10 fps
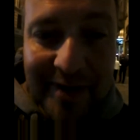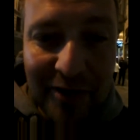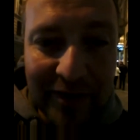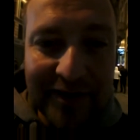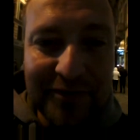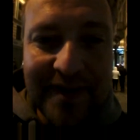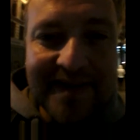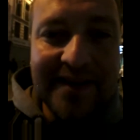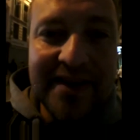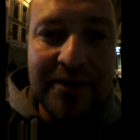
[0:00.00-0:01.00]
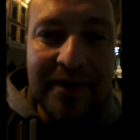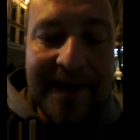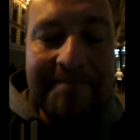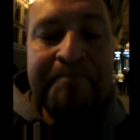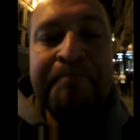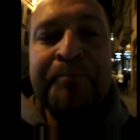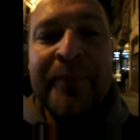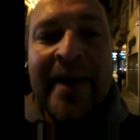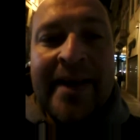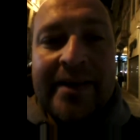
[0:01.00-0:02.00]
belonging to this category.
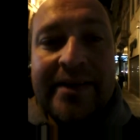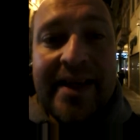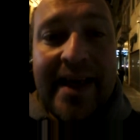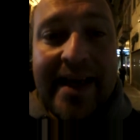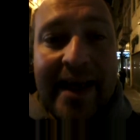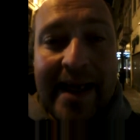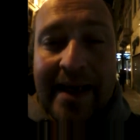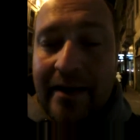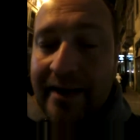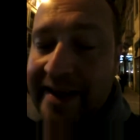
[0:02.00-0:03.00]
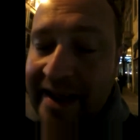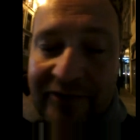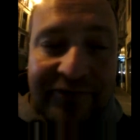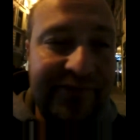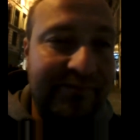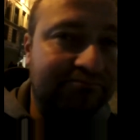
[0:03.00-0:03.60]
They give